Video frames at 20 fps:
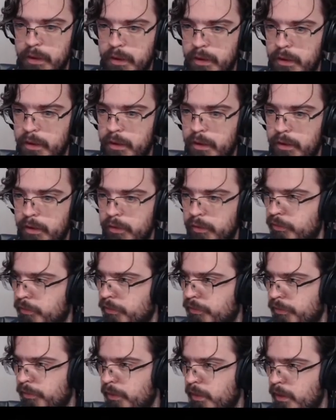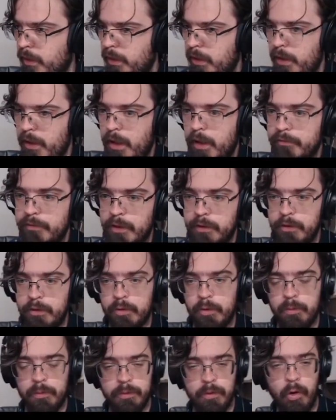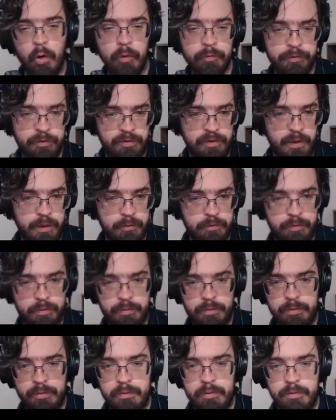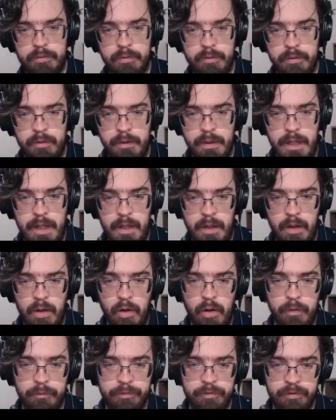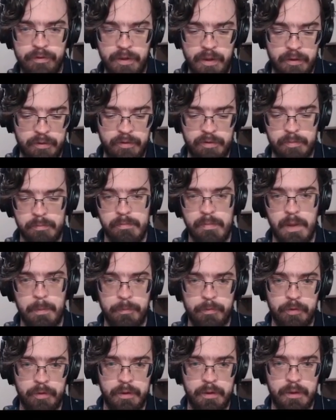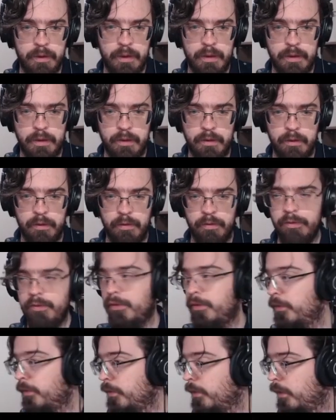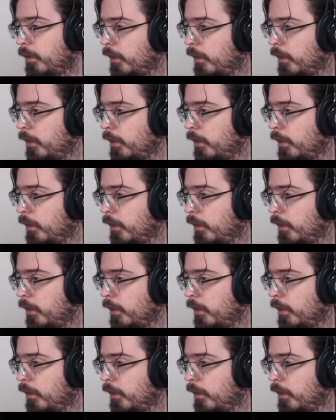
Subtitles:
is a value called offset. Now, offset's memory is